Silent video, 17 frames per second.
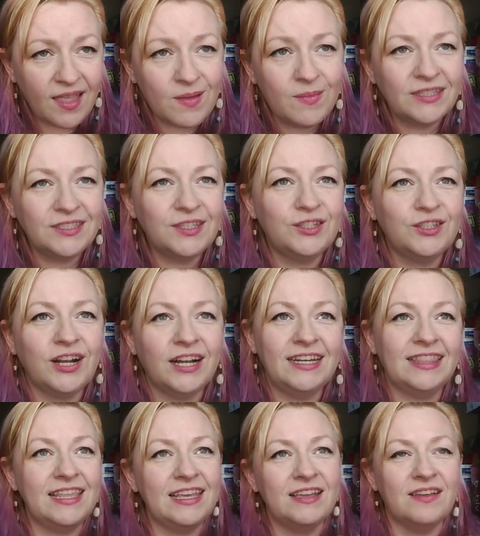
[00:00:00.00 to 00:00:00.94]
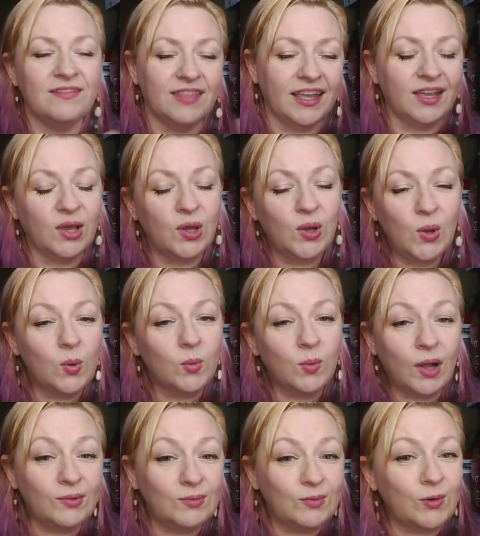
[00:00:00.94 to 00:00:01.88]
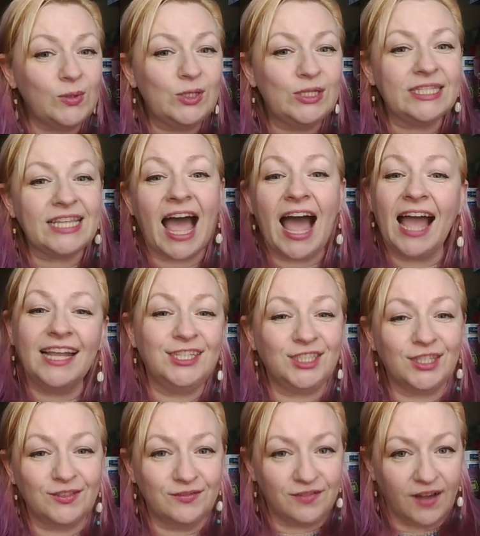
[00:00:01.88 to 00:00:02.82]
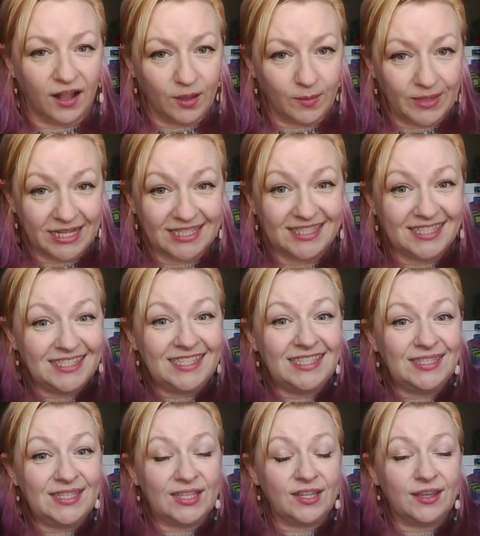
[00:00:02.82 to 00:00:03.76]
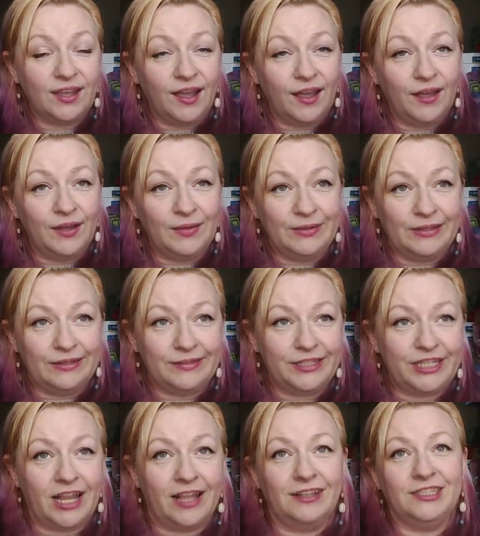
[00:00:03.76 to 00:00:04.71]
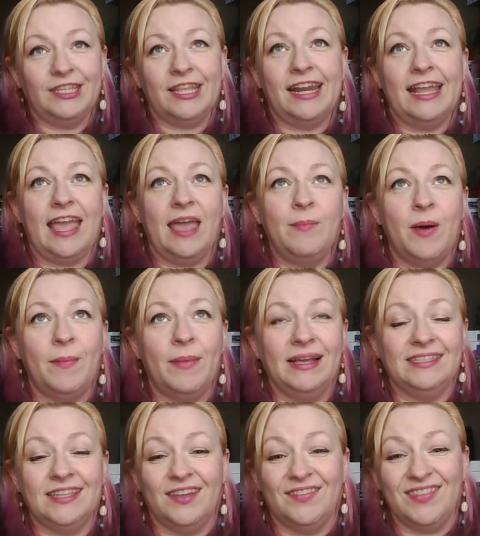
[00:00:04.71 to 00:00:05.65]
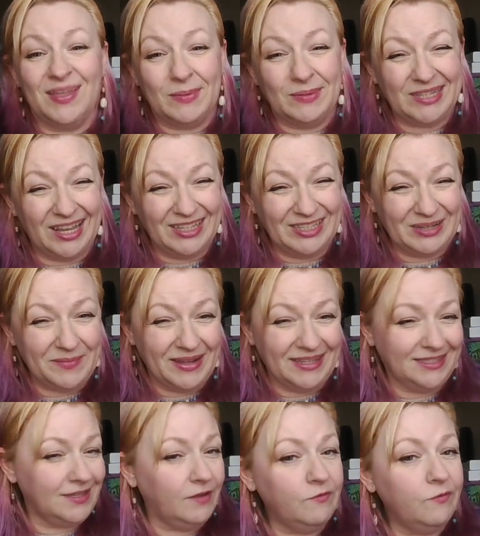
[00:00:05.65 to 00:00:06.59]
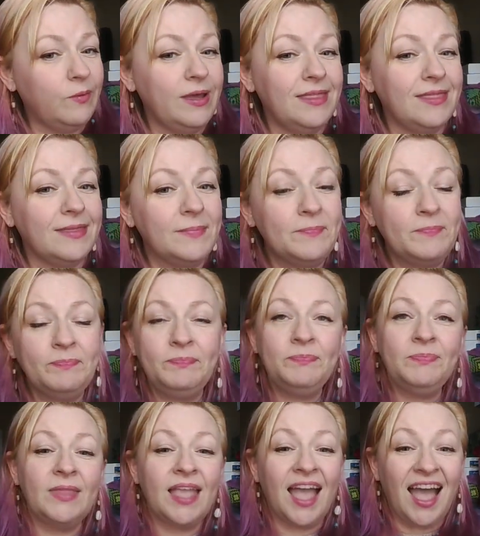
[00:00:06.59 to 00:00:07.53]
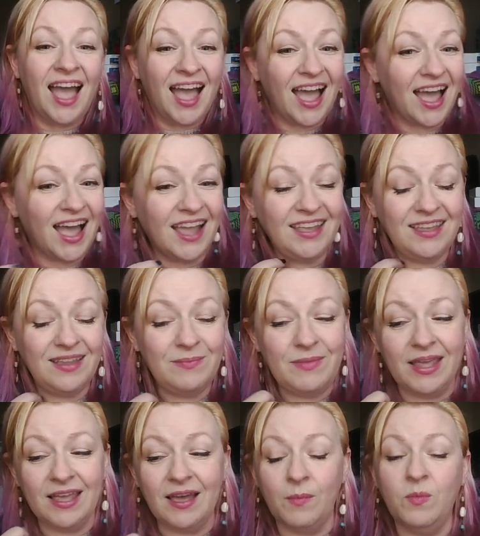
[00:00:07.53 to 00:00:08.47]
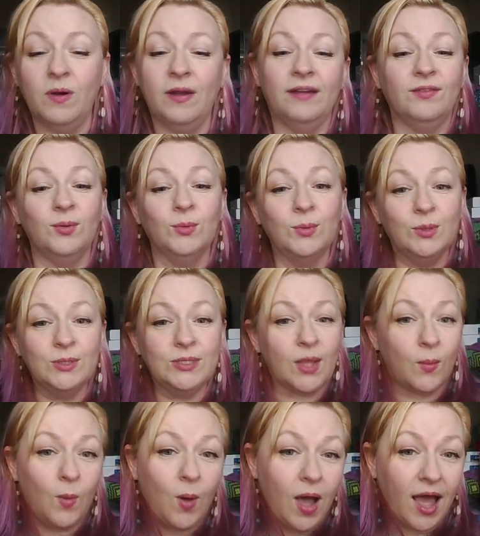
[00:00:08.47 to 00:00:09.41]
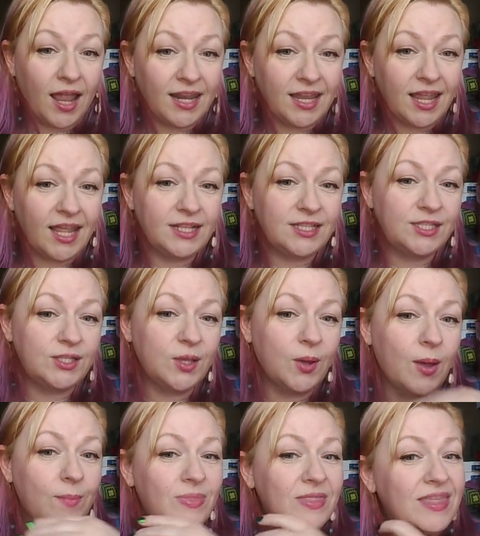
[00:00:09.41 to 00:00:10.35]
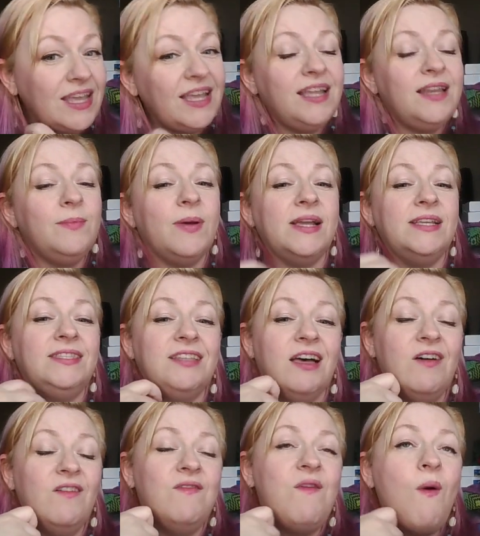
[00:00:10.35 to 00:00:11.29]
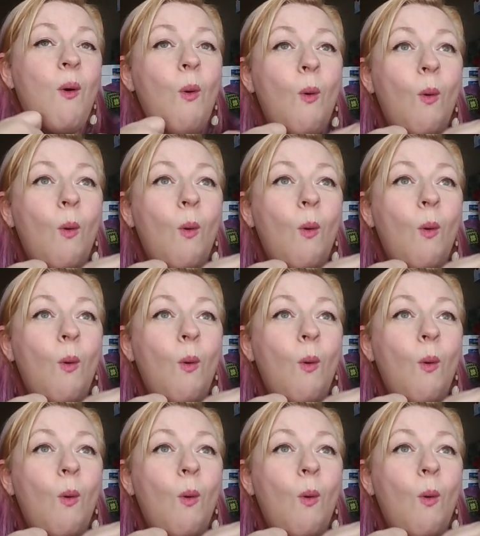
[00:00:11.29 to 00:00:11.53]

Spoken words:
I'm also trying to think of like what rules I should follow because this is a challenge that I came up myself and I'm challenging myself with. I can make up whatever rules I want, and so I'm thinking to myself,